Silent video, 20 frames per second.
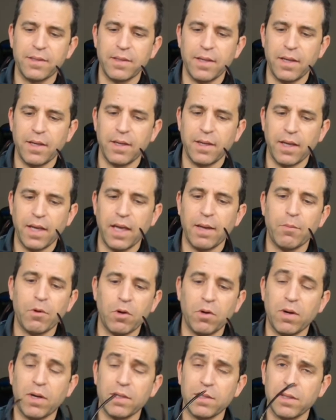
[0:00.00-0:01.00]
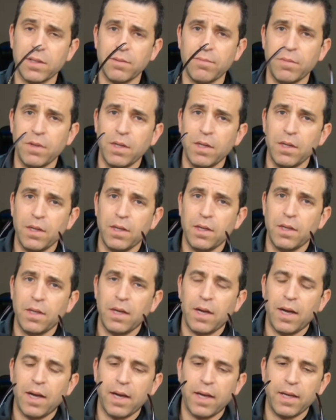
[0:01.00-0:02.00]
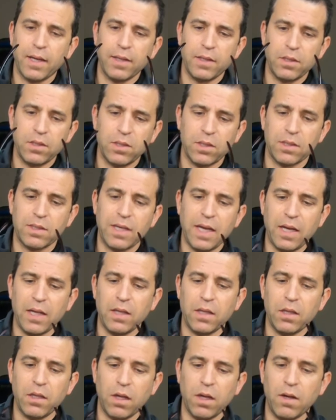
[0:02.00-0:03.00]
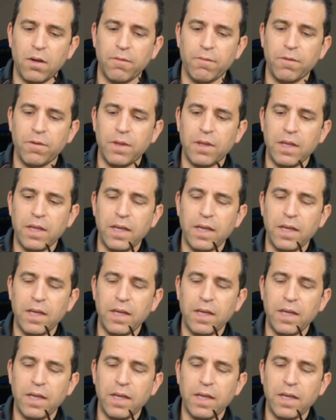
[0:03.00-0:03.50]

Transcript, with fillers: and I came across them, I just love